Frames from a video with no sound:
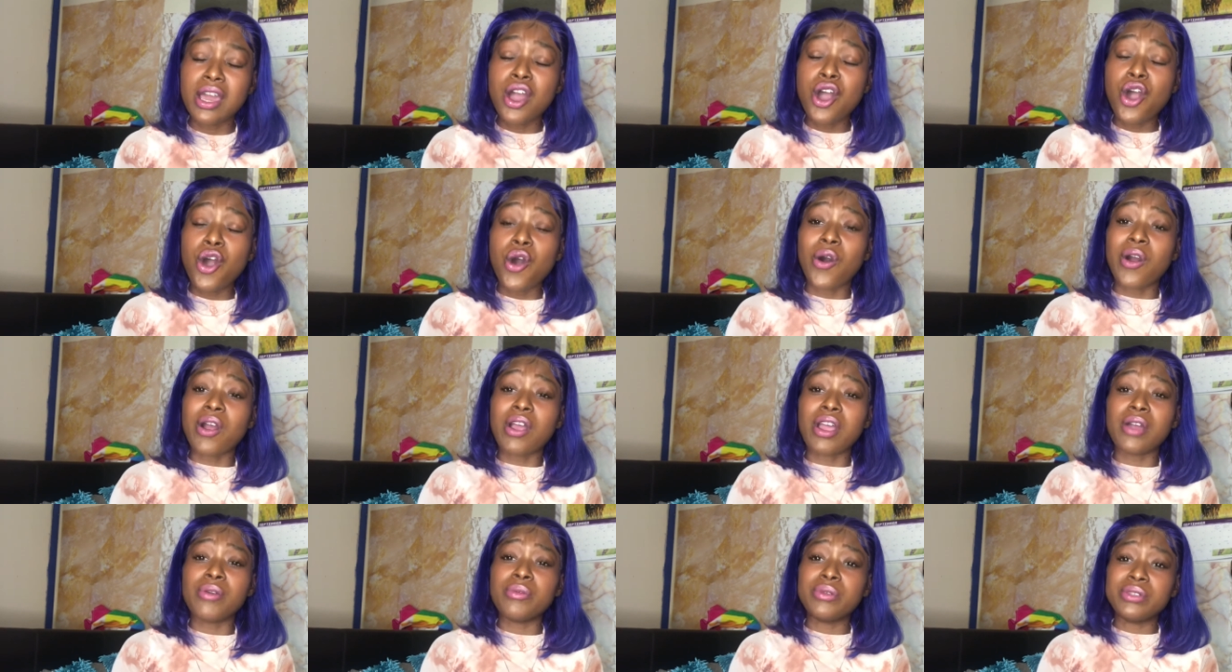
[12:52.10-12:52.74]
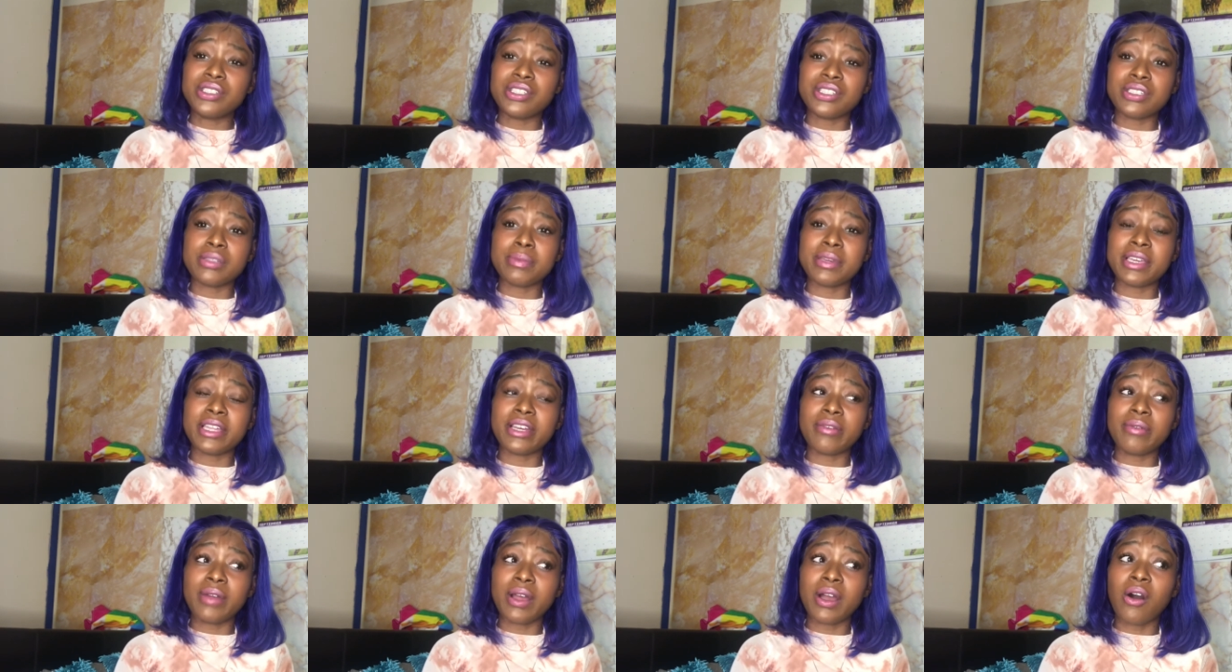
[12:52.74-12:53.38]
or it was just
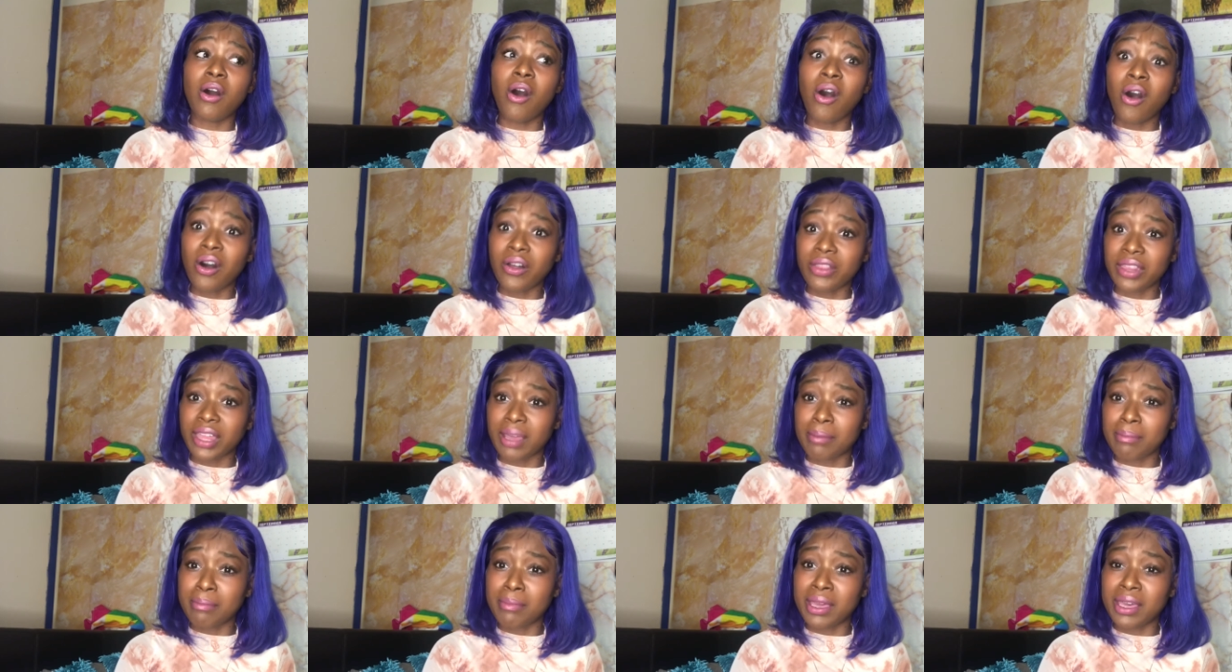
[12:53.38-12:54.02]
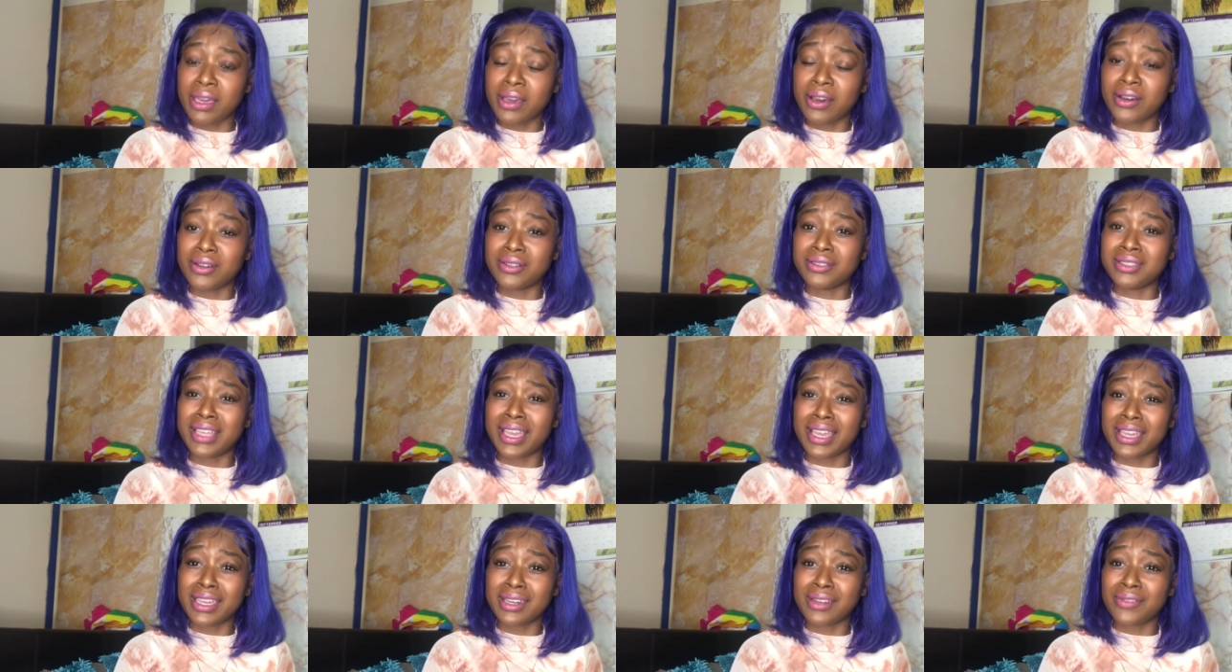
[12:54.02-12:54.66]
being around all that male
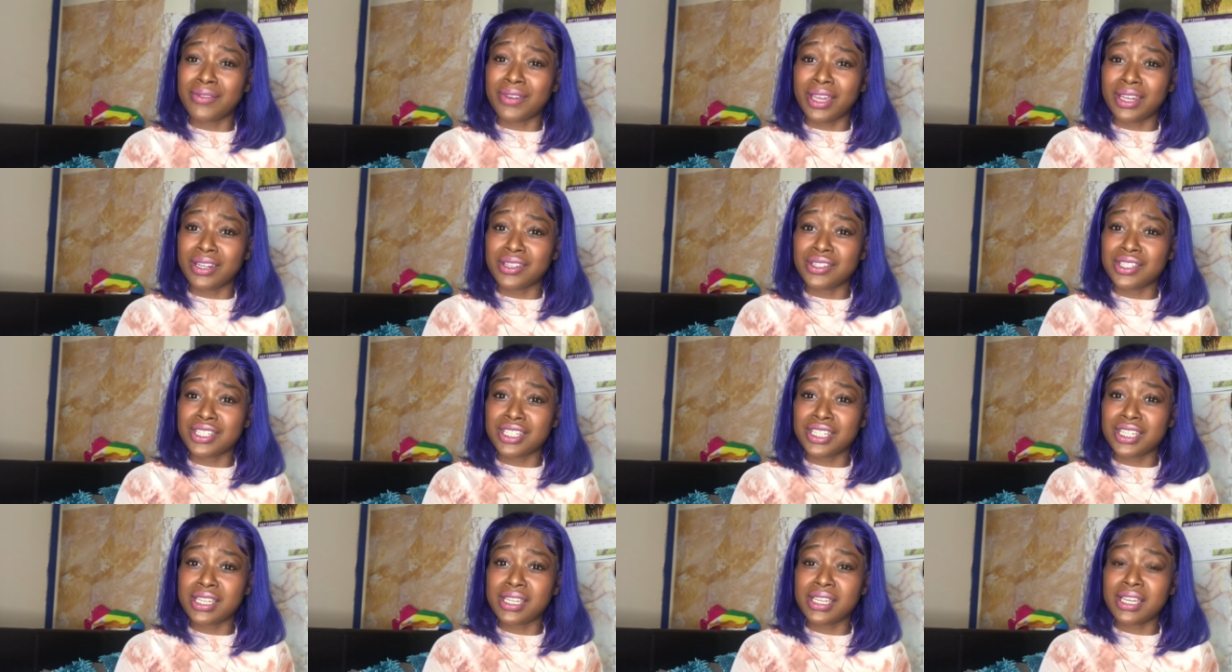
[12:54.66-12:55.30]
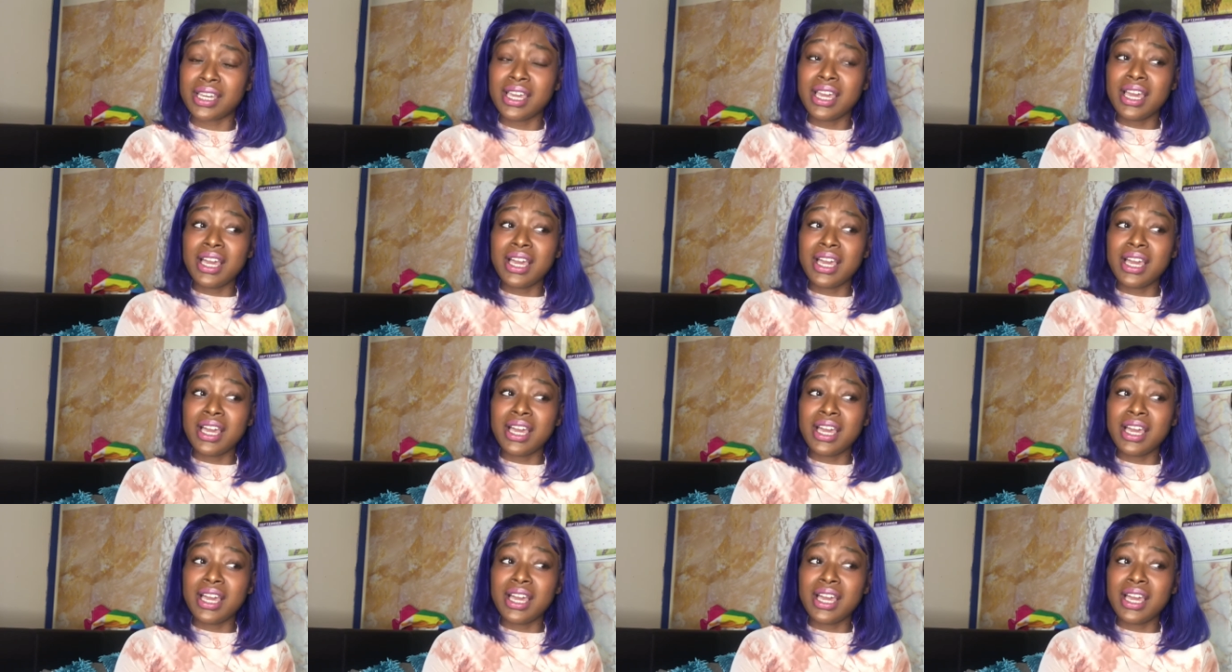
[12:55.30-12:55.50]
negative energy